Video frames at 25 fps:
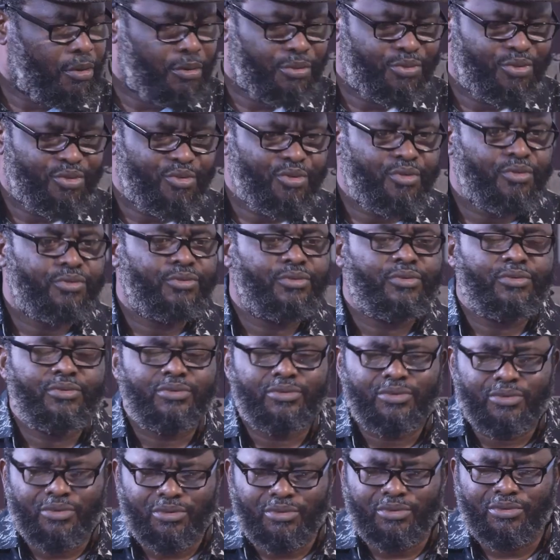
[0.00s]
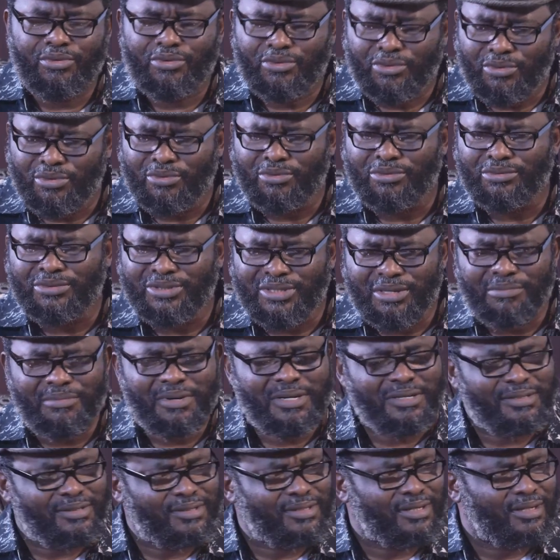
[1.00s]
Oh, no, no, no, no,
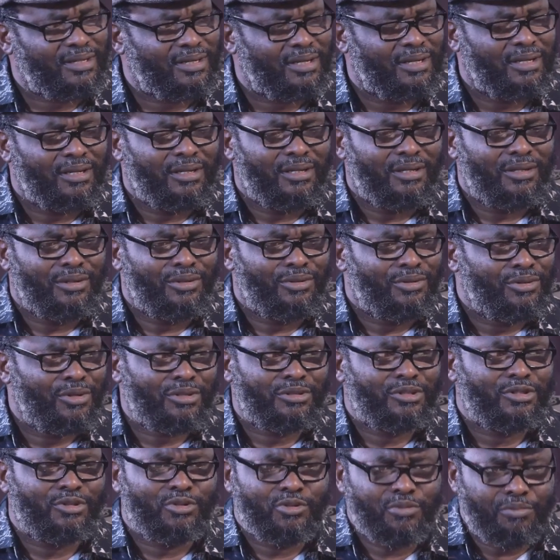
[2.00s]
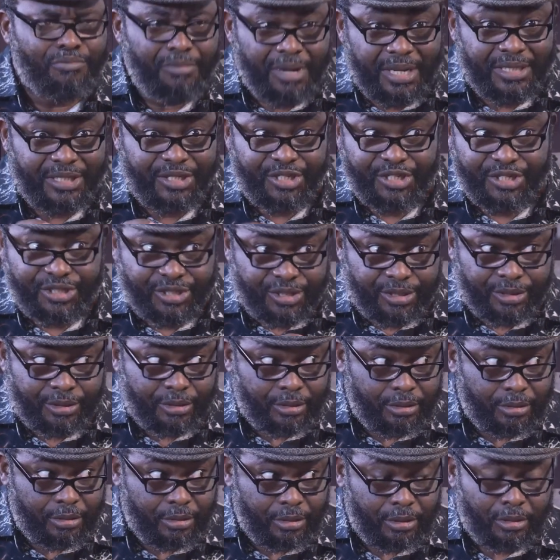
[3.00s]
Jamanze. Not to
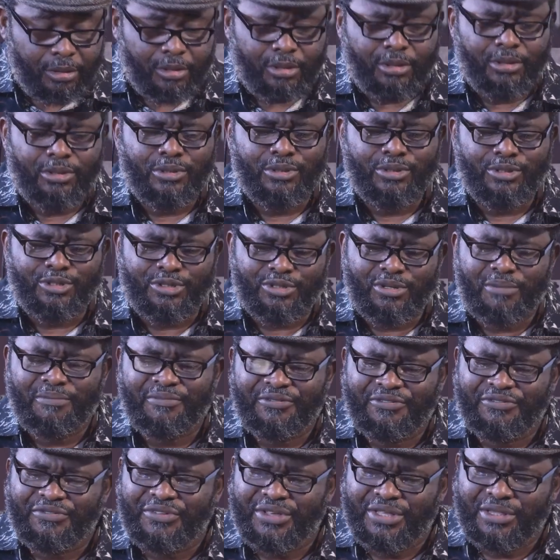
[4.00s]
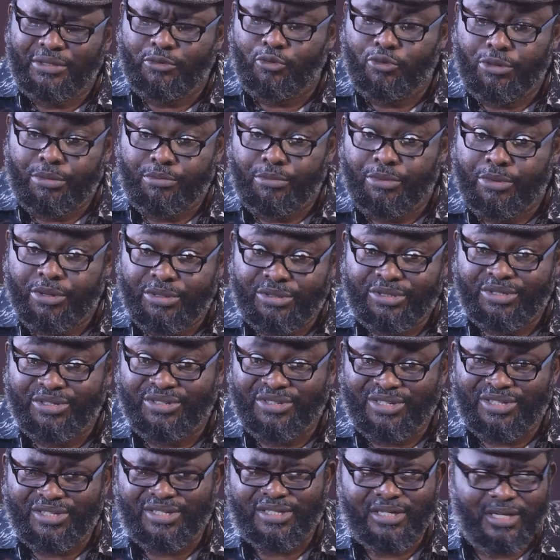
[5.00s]
mention. Something we
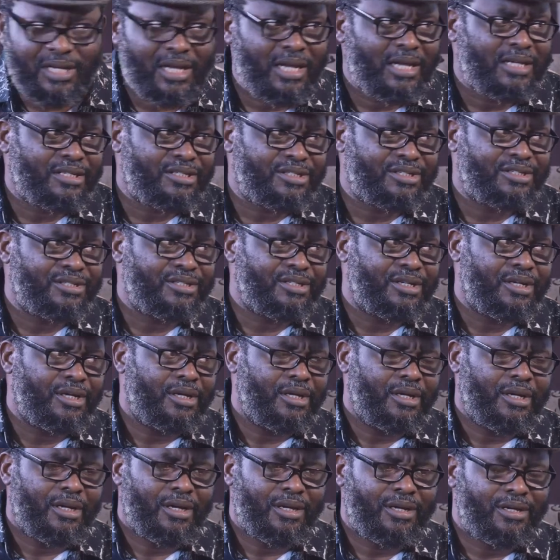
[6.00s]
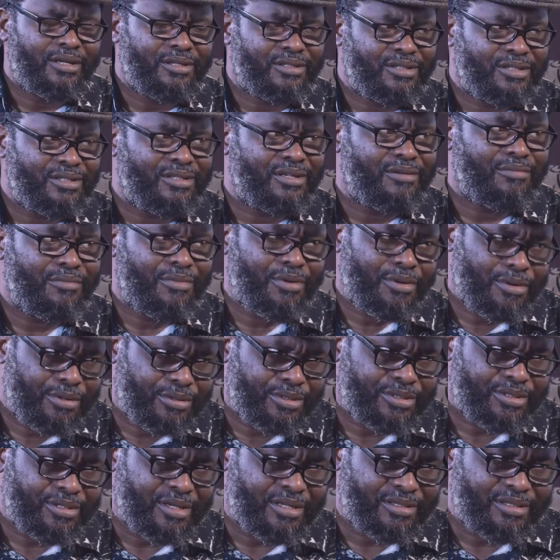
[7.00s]
must discuss. Uh, it is a
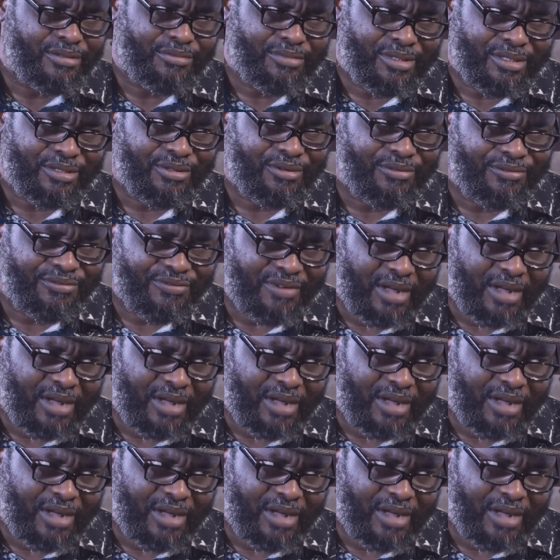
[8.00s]
must, as a matter of